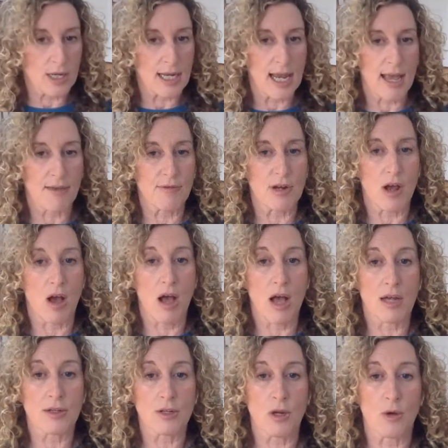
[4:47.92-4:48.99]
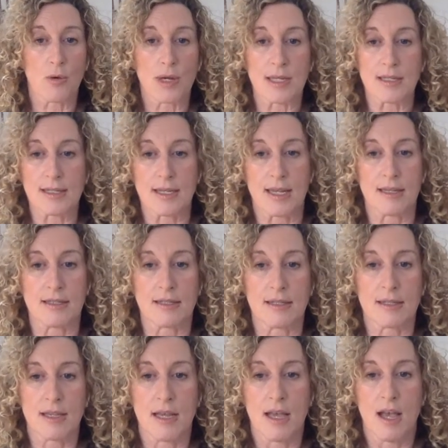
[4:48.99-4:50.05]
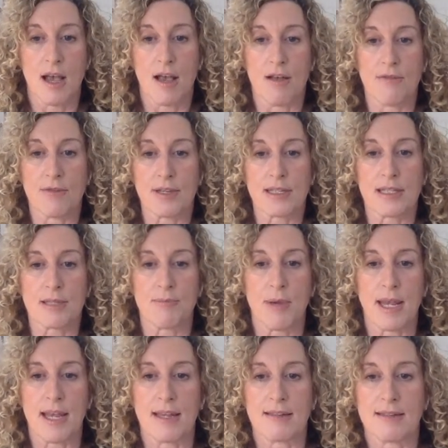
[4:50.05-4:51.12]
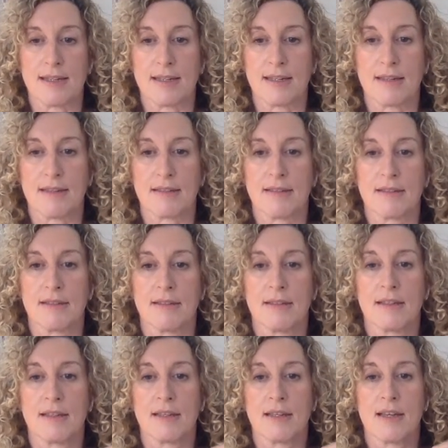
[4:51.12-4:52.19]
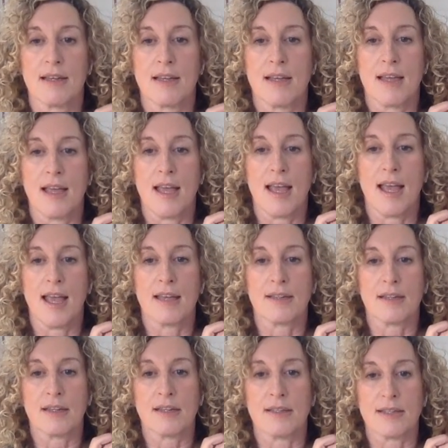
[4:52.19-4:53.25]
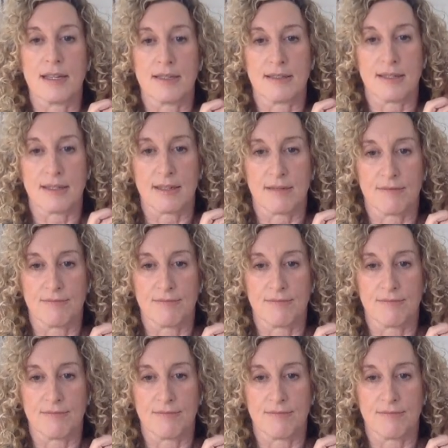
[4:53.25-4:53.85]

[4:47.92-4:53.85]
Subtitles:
can have an ongoing sense of expanding and condensing.